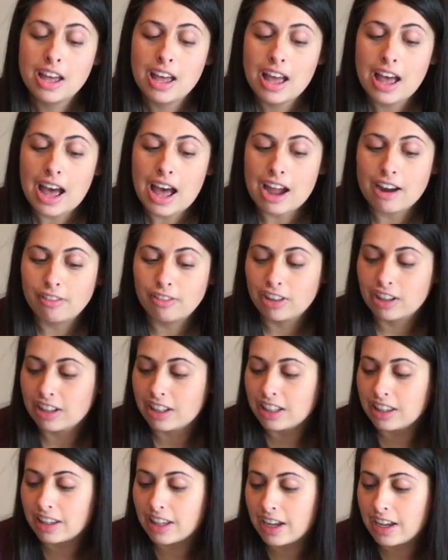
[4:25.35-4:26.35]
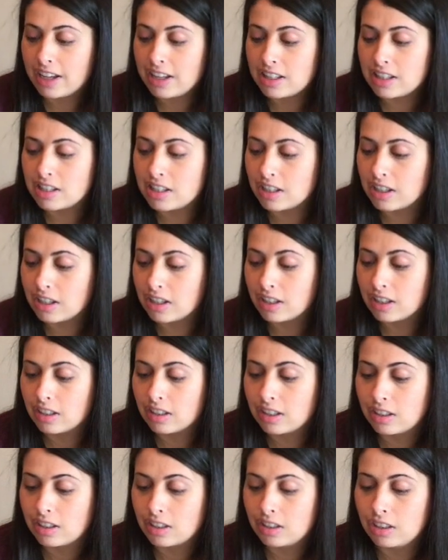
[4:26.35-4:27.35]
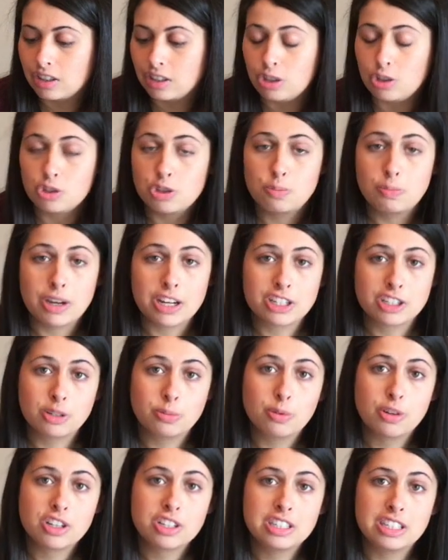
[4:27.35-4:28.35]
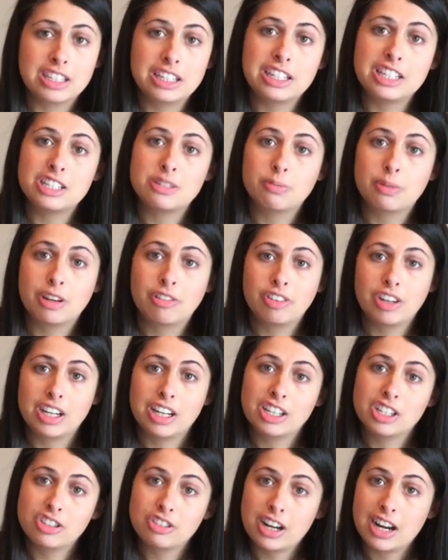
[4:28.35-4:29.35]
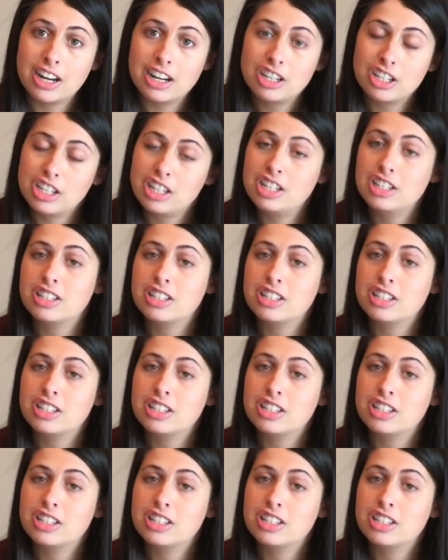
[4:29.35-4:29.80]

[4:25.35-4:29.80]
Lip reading: I really like to use picture books to teach my reading strategies.